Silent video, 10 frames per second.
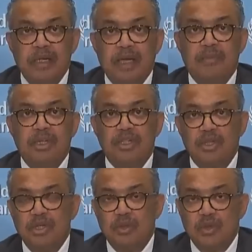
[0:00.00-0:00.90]

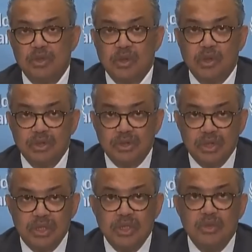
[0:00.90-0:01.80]
WHO is also
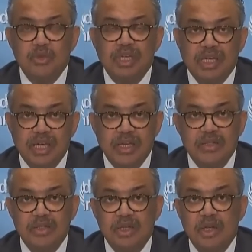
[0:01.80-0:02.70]
continuing to
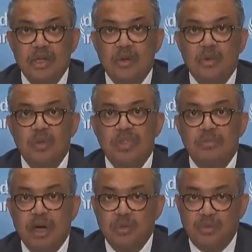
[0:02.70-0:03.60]
engage
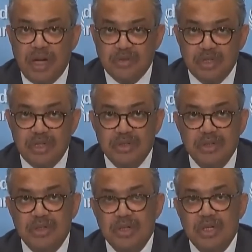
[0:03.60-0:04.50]
with
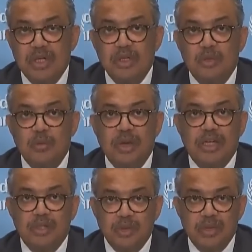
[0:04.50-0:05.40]
manufacturers to
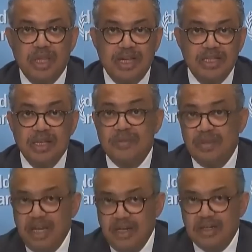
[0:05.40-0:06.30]
make sure that, if
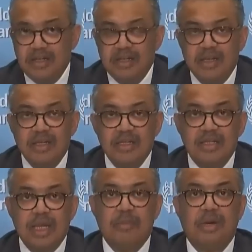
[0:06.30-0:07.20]
needed,
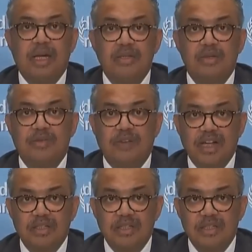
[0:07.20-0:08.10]
supplies of
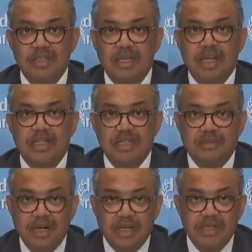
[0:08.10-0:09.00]
vaccines and
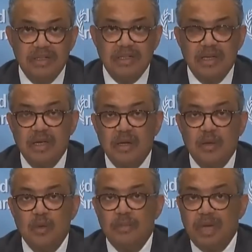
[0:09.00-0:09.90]
antivirals
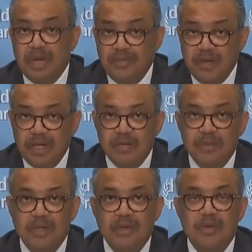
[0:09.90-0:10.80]
would be
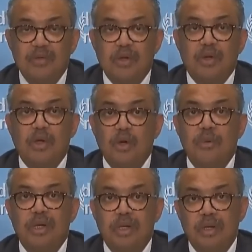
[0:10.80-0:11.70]
available for
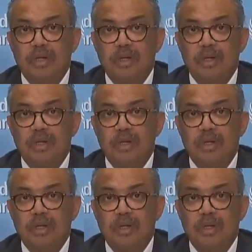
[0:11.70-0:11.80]
global